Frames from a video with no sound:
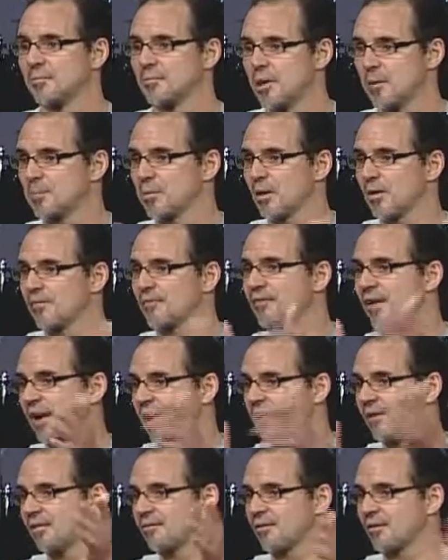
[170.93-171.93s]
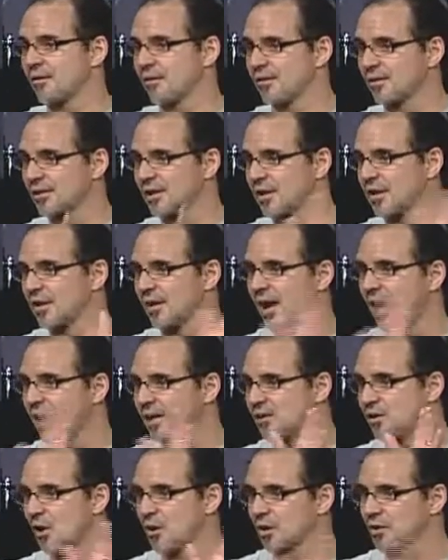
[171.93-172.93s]
People are fighting for their little
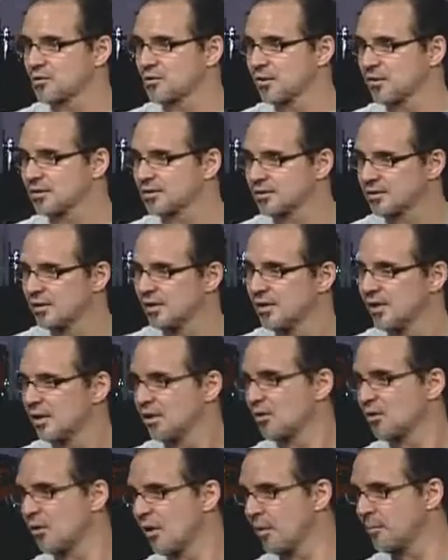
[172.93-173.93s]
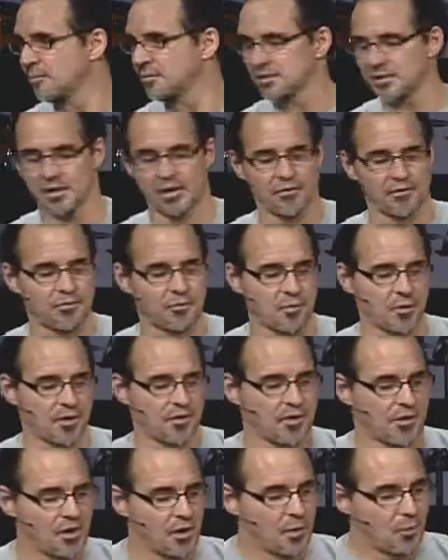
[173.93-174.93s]
idolatrous crumbs of
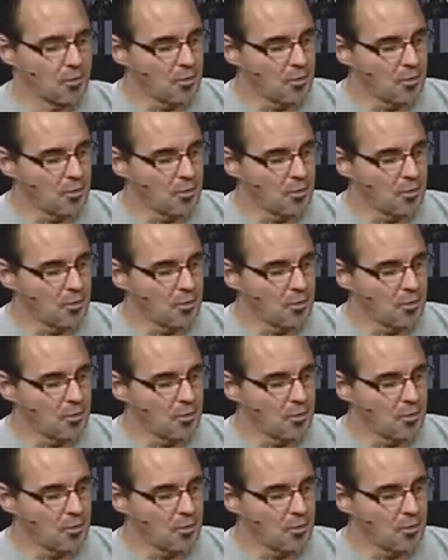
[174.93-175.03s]
worth,